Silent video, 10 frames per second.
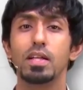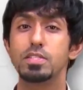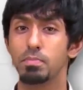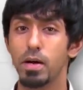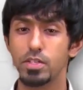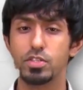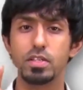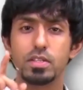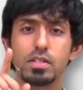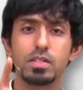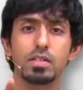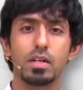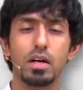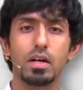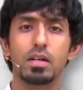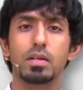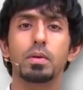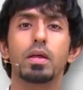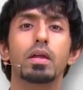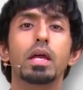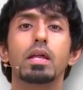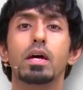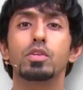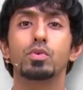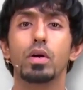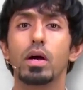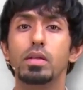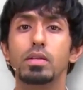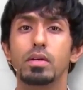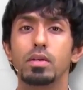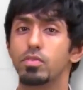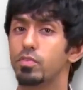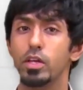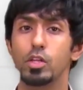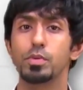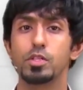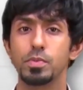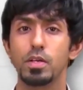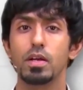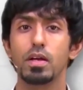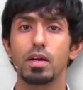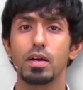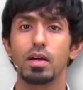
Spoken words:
Let's imagine that there is a car coming right at you at 50 kilometers per hour.